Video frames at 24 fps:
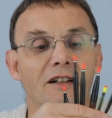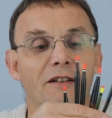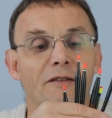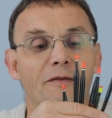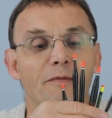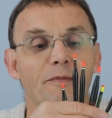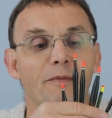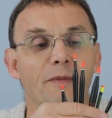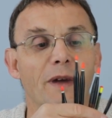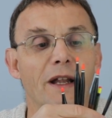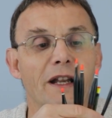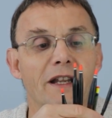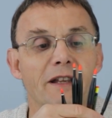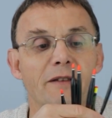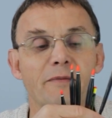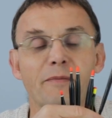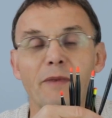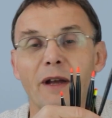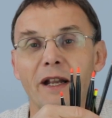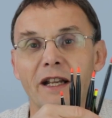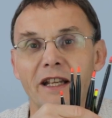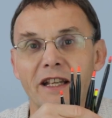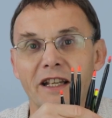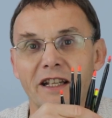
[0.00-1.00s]

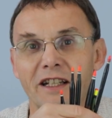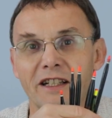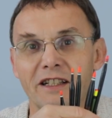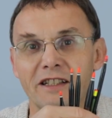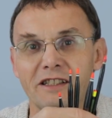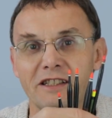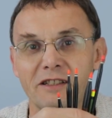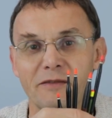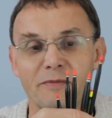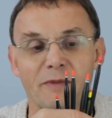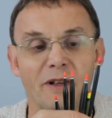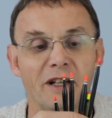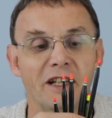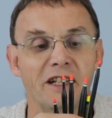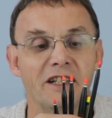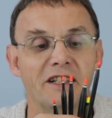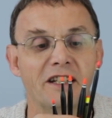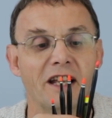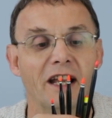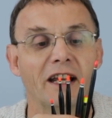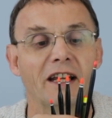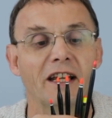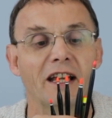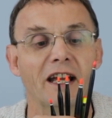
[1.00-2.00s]
many years, many
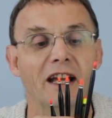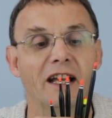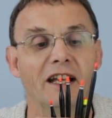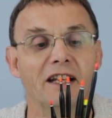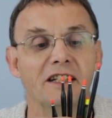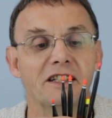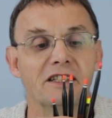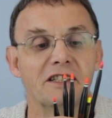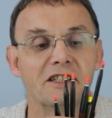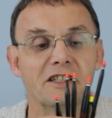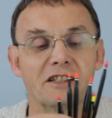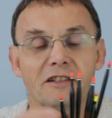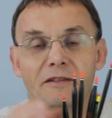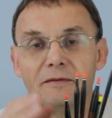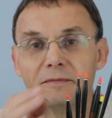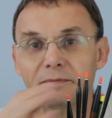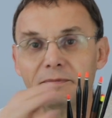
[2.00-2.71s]
decades.